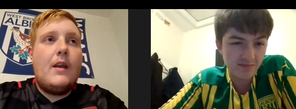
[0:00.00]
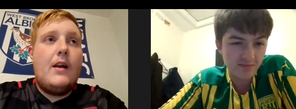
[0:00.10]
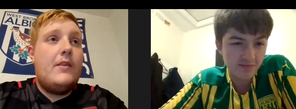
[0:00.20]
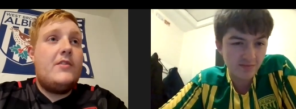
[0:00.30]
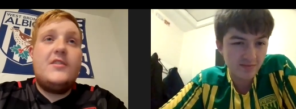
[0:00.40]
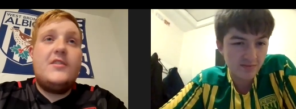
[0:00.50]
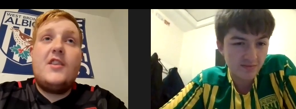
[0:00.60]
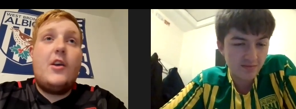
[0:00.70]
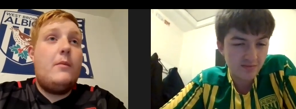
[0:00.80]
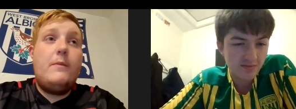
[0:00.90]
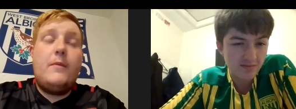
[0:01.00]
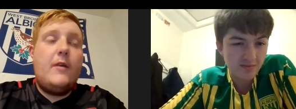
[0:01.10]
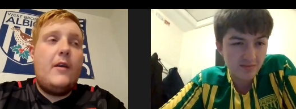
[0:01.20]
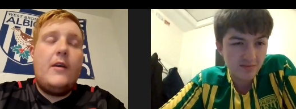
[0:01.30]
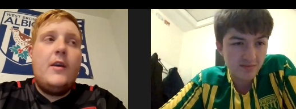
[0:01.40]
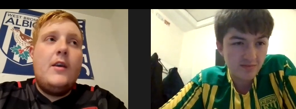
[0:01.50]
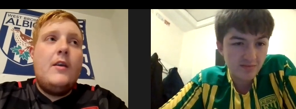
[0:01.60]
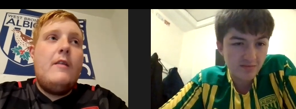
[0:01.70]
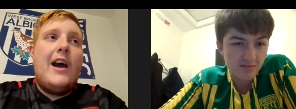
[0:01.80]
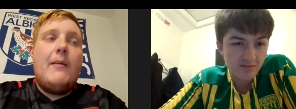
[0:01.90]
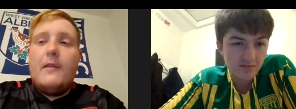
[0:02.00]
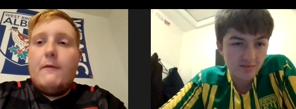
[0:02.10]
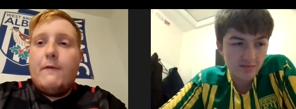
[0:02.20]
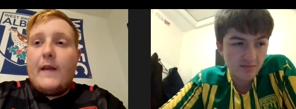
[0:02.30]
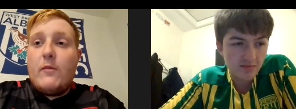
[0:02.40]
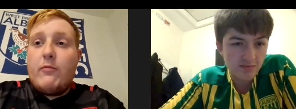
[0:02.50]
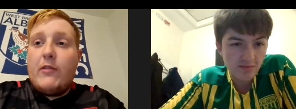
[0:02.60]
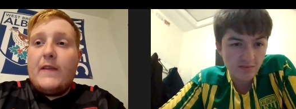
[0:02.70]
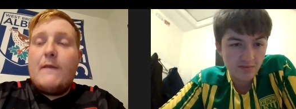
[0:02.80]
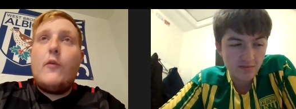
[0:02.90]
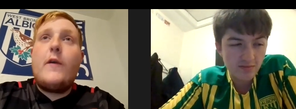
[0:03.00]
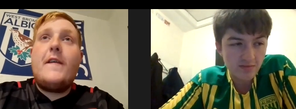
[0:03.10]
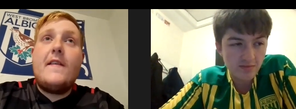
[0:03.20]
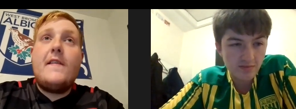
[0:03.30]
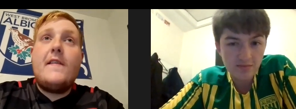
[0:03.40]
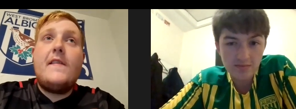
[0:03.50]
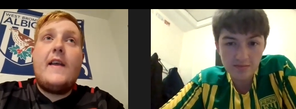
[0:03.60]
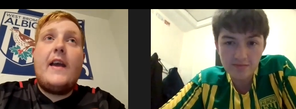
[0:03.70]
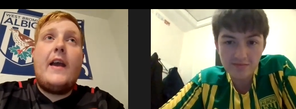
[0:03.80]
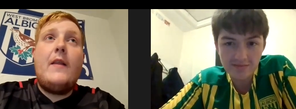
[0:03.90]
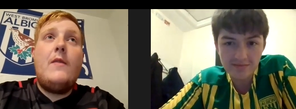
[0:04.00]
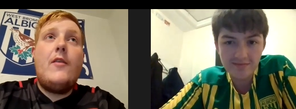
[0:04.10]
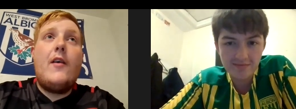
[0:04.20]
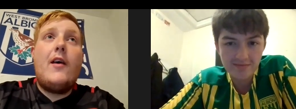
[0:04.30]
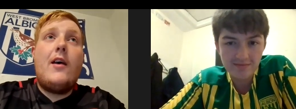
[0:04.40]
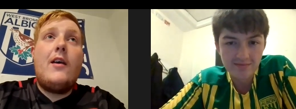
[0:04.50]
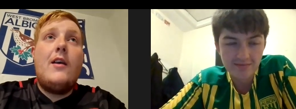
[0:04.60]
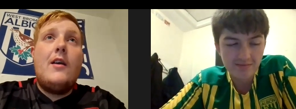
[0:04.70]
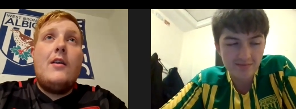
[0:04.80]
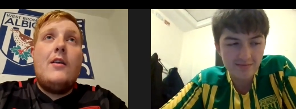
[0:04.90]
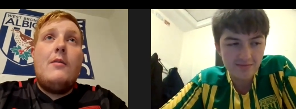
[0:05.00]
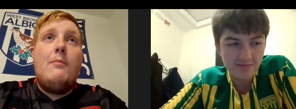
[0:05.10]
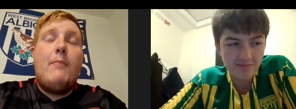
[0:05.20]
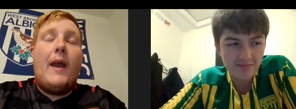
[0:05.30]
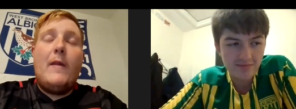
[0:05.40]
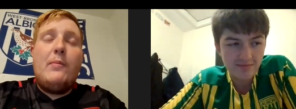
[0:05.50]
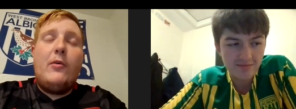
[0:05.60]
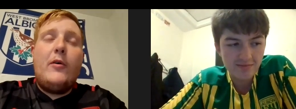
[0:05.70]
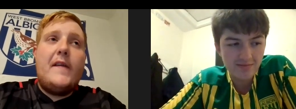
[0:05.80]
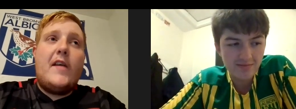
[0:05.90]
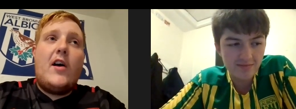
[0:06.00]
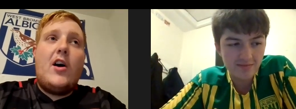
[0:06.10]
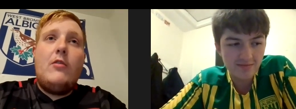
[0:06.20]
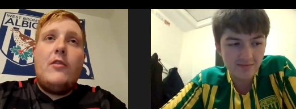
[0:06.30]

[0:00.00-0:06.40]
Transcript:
Speaker 1: I just hope that the Albion fans bring their voices and uh, back the boys the whole